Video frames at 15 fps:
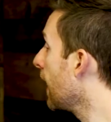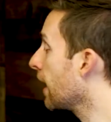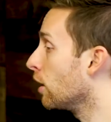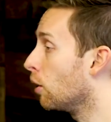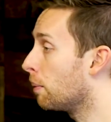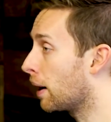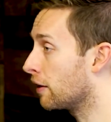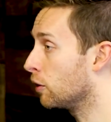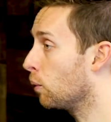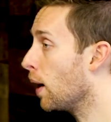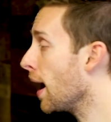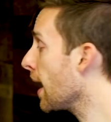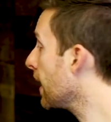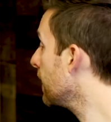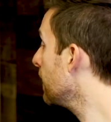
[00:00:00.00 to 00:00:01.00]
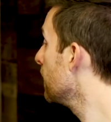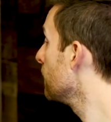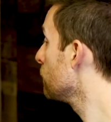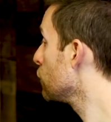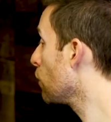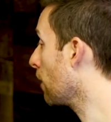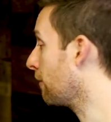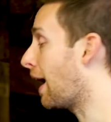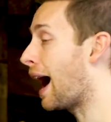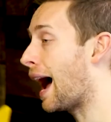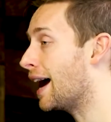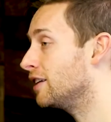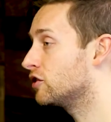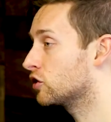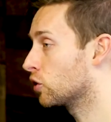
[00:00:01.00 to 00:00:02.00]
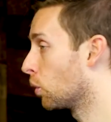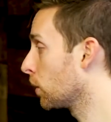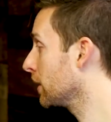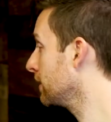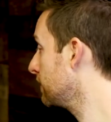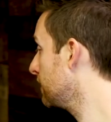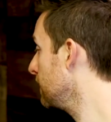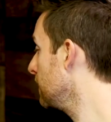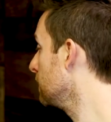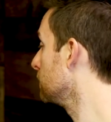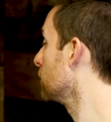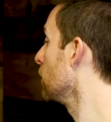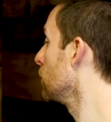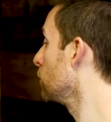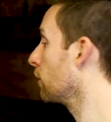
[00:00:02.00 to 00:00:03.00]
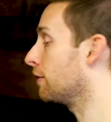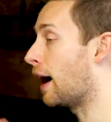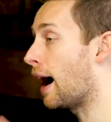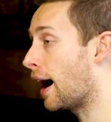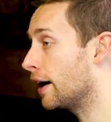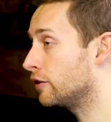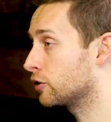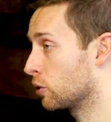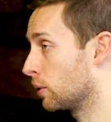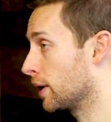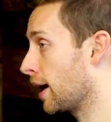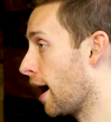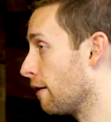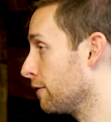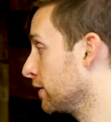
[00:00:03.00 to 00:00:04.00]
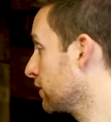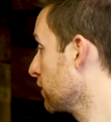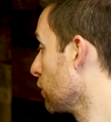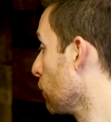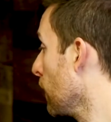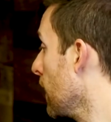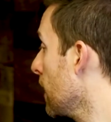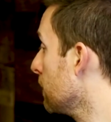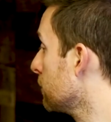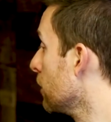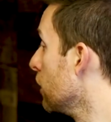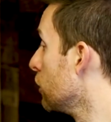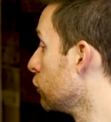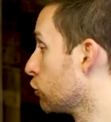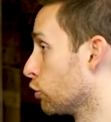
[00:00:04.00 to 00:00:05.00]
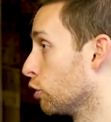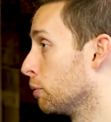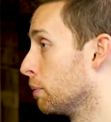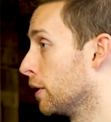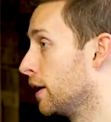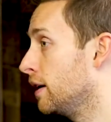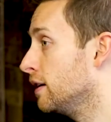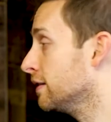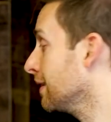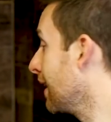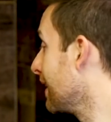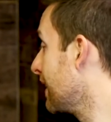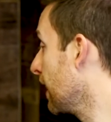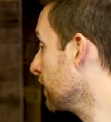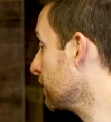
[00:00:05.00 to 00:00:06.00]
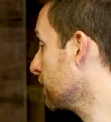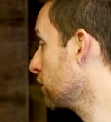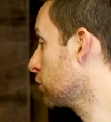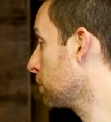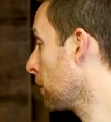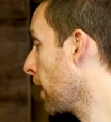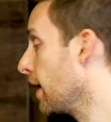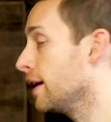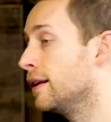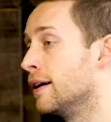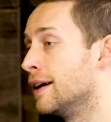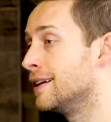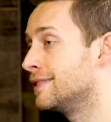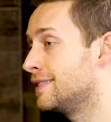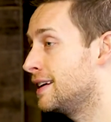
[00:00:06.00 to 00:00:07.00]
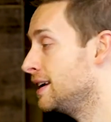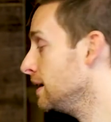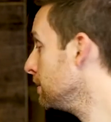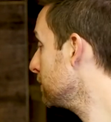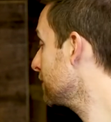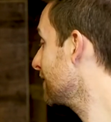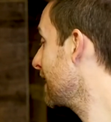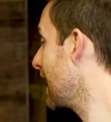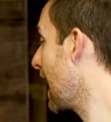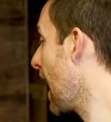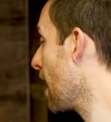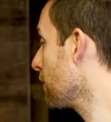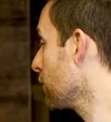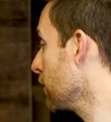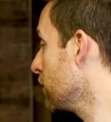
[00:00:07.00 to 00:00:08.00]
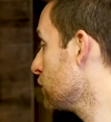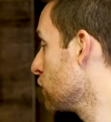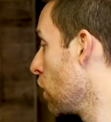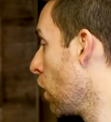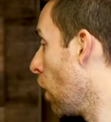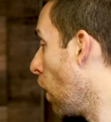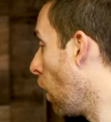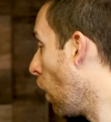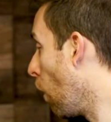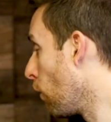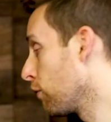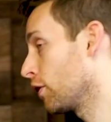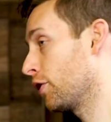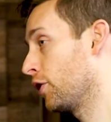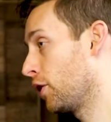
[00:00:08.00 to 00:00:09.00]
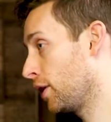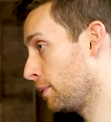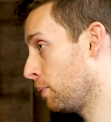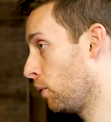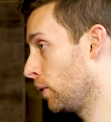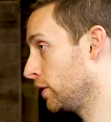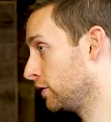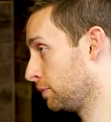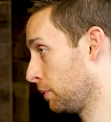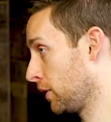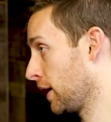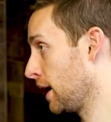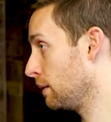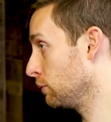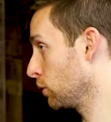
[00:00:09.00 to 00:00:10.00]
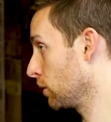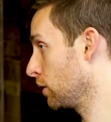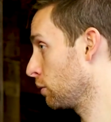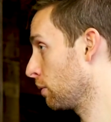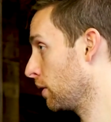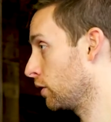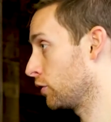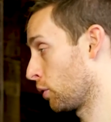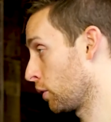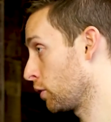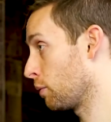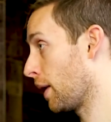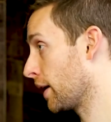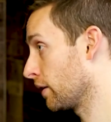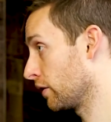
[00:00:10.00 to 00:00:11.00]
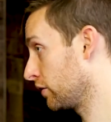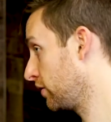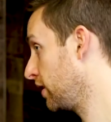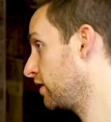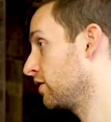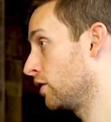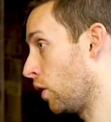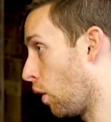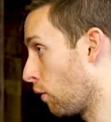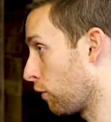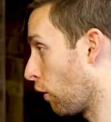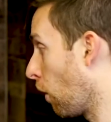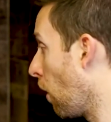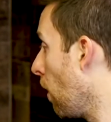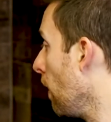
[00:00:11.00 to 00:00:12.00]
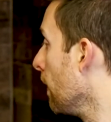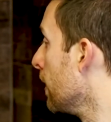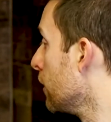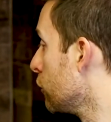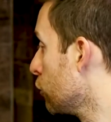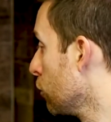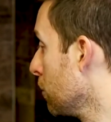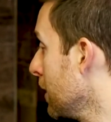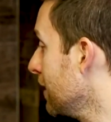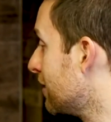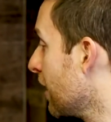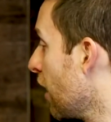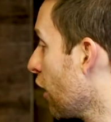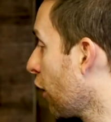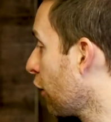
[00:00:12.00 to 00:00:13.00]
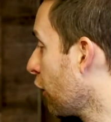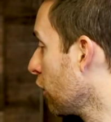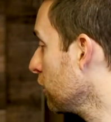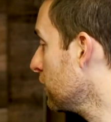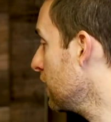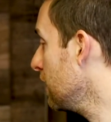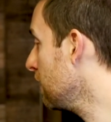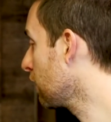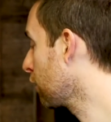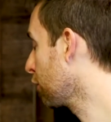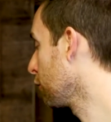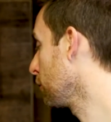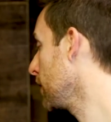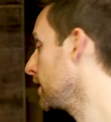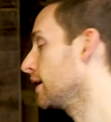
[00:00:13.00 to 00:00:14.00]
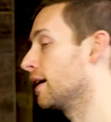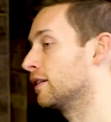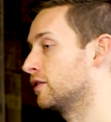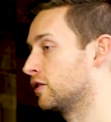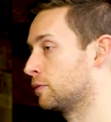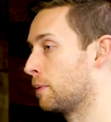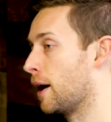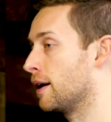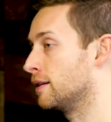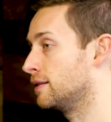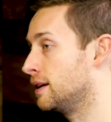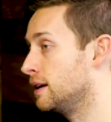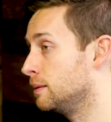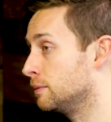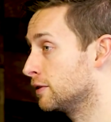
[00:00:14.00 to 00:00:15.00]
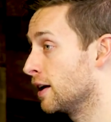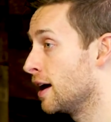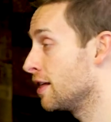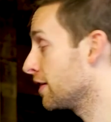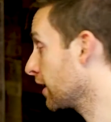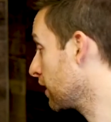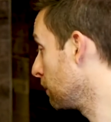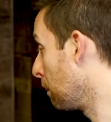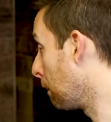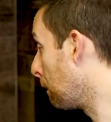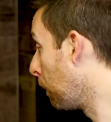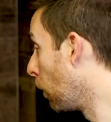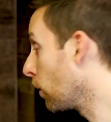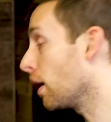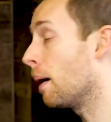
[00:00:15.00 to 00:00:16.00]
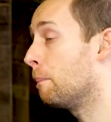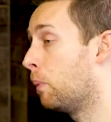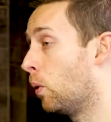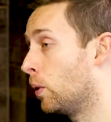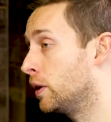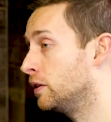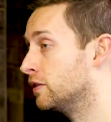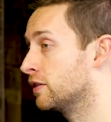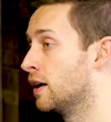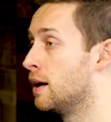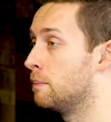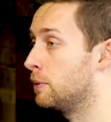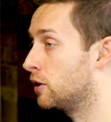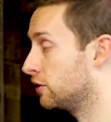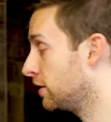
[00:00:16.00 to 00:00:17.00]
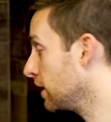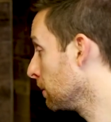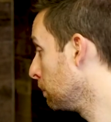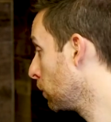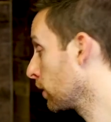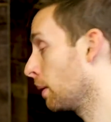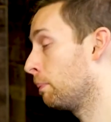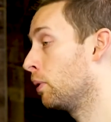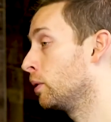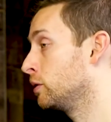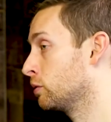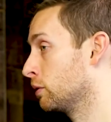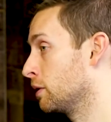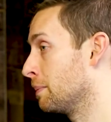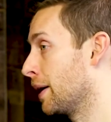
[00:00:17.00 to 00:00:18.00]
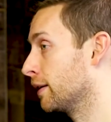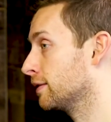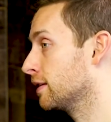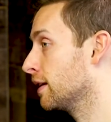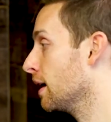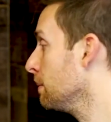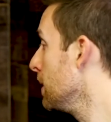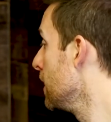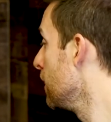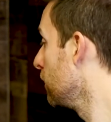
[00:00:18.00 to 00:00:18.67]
And oh, by the way, you have high-scoring teams. You have a high-scoring offense in the Rams. Drew Brees, against the spread, teams that average over 30 points per game during the regular season overall. Drew Brees, 13-3 against the spread, and teams that can put up points because he can put up points with the best of them.